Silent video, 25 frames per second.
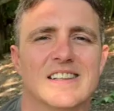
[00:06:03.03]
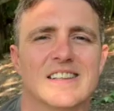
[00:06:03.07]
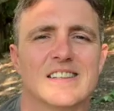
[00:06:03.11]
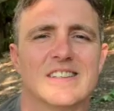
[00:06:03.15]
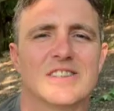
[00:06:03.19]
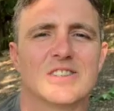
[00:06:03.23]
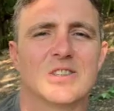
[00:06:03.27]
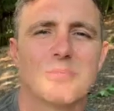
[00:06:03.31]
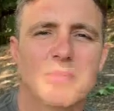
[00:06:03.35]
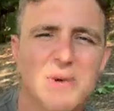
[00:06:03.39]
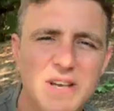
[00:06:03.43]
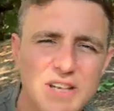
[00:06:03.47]

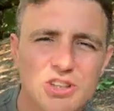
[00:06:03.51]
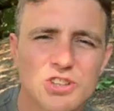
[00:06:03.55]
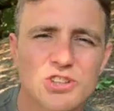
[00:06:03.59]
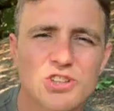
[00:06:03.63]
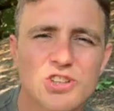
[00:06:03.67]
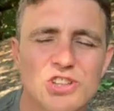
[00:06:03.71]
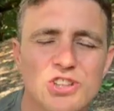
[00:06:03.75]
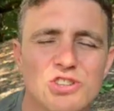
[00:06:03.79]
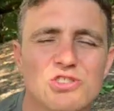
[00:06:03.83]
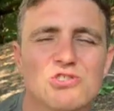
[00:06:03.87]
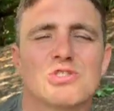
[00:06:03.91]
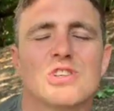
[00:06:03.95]
So make sure
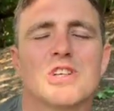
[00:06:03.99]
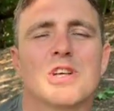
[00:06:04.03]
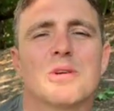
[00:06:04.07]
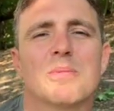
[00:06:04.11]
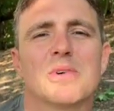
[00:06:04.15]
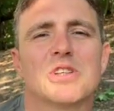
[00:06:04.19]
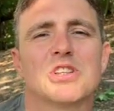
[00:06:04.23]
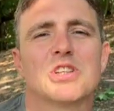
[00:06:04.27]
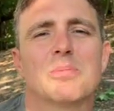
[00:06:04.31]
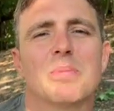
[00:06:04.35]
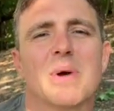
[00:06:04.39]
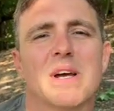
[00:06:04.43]
you treat them
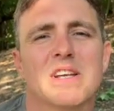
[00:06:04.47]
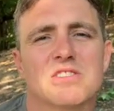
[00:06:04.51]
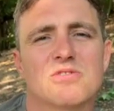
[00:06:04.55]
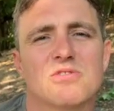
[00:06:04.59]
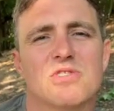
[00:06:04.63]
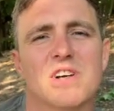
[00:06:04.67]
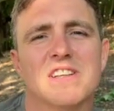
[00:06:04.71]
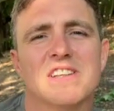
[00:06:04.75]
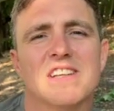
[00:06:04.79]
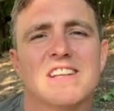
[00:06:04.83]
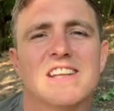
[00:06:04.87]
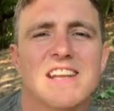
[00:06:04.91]
as your best
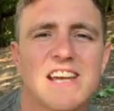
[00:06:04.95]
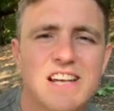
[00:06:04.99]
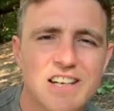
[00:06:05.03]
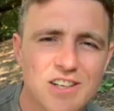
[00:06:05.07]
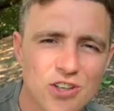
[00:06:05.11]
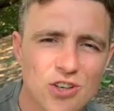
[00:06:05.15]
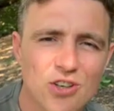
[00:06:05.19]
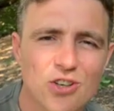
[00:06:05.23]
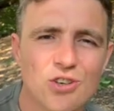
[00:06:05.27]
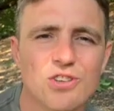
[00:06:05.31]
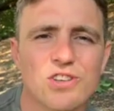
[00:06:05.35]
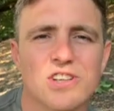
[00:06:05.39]
friend and they
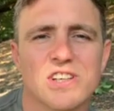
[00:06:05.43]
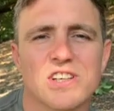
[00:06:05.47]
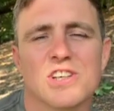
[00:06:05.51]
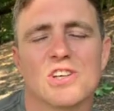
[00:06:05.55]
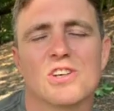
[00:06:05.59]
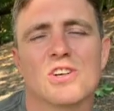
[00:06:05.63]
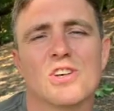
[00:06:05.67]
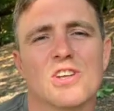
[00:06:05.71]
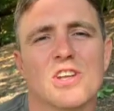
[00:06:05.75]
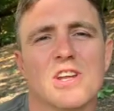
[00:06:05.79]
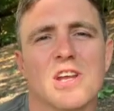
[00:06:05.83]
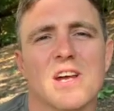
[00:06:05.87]
know that
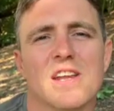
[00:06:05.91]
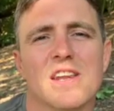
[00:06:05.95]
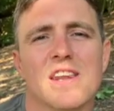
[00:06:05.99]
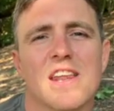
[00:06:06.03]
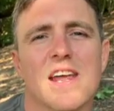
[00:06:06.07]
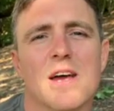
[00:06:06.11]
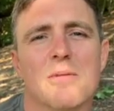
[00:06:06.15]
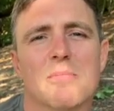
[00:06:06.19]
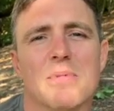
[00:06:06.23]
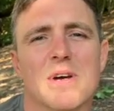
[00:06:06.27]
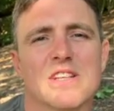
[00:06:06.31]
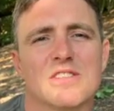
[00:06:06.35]
you're
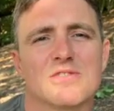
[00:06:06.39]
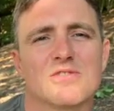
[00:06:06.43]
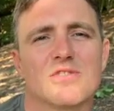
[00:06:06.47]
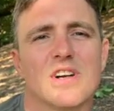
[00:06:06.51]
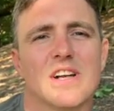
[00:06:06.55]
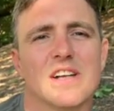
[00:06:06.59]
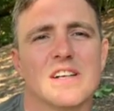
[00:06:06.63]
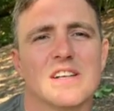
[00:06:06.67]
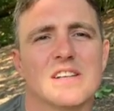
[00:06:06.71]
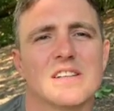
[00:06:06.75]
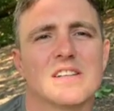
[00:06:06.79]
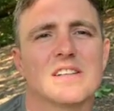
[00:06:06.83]
their best
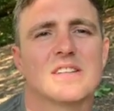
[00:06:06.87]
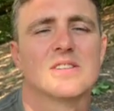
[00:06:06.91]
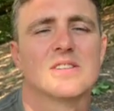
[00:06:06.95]
friend.